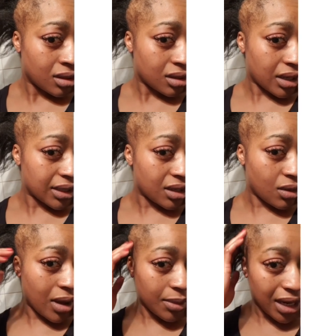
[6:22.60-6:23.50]
there is no
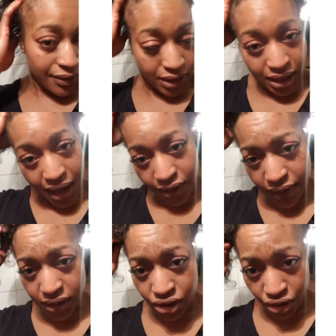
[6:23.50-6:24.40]
way. I'm going to have
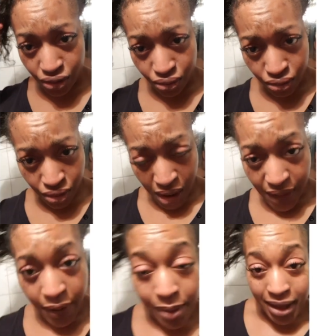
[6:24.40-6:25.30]
another 2.
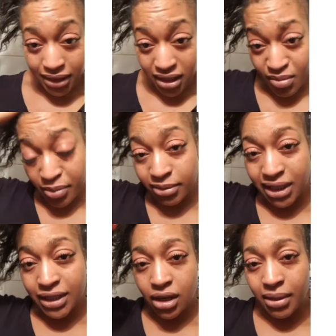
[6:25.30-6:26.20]
If I went back to them, I probably
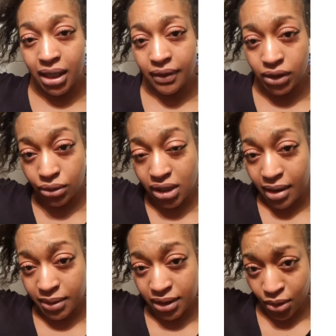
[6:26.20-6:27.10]
need to go back another 2
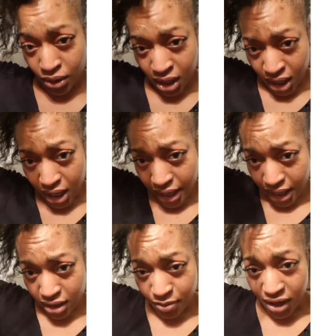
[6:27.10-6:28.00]
times. So
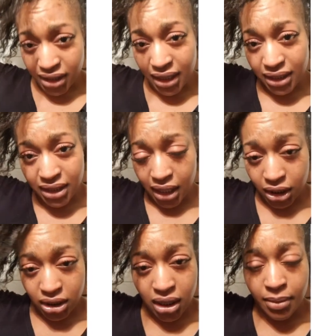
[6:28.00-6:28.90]
to be honest, at this
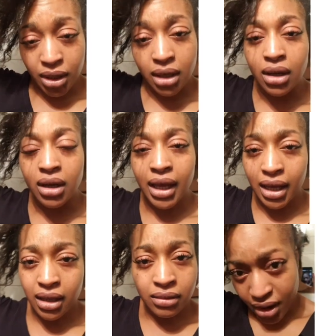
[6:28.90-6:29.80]
stage, I'm going to look
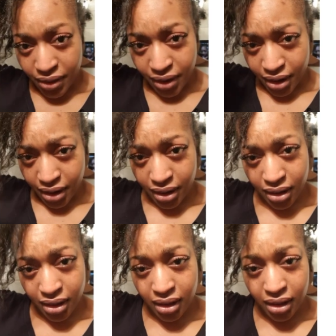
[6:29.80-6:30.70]
at other
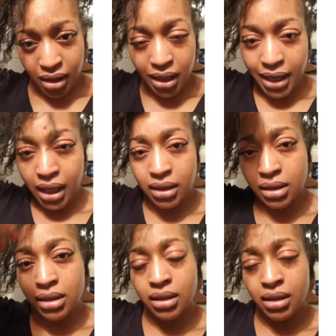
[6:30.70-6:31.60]

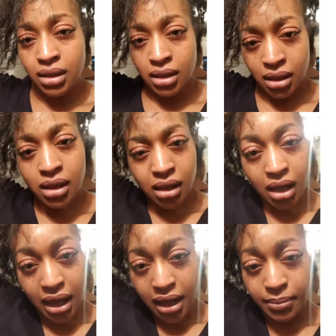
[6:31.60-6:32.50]
clinics
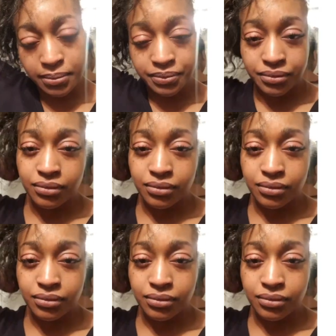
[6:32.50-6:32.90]
and